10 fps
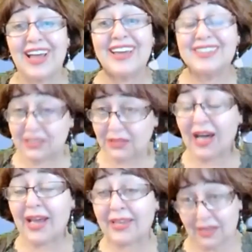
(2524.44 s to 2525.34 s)
I've
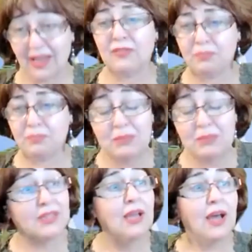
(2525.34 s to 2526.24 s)
been,
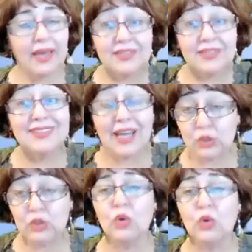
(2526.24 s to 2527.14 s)
but I rely
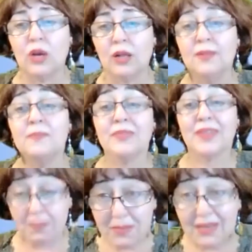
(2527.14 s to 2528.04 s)
on local
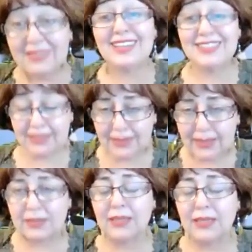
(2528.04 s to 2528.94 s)
Americans and
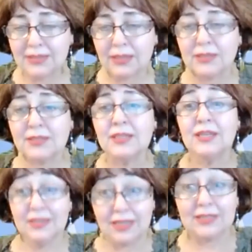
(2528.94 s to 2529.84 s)
Canadians.
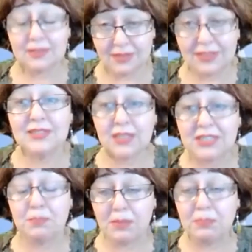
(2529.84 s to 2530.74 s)
Yes, it's
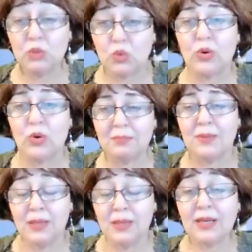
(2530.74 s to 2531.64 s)
the people who
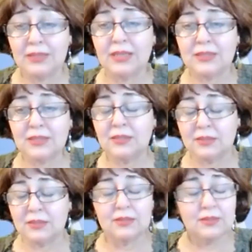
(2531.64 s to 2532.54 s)
I'm connecting,
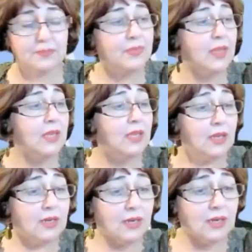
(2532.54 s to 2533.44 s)
or
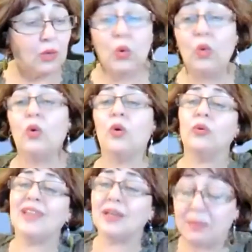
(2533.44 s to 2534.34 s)

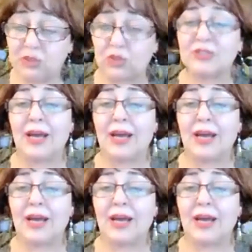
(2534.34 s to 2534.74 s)
like Portuguese.